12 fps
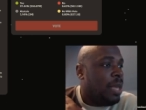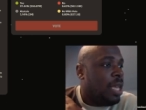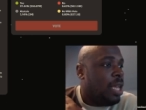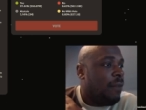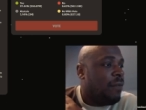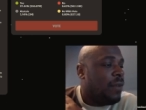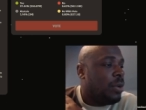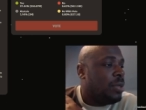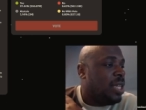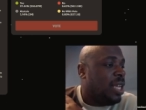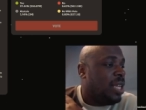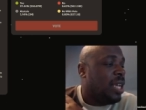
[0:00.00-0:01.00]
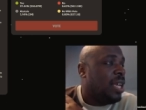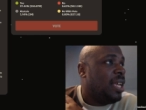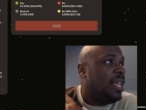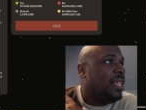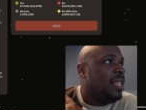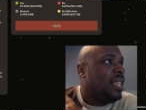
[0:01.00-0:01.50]
be voting
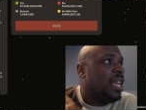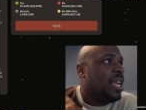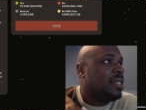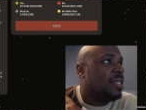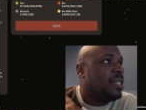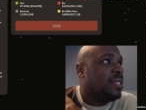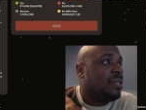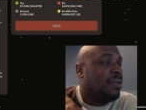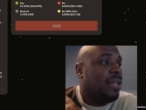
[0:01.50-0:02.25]
yes.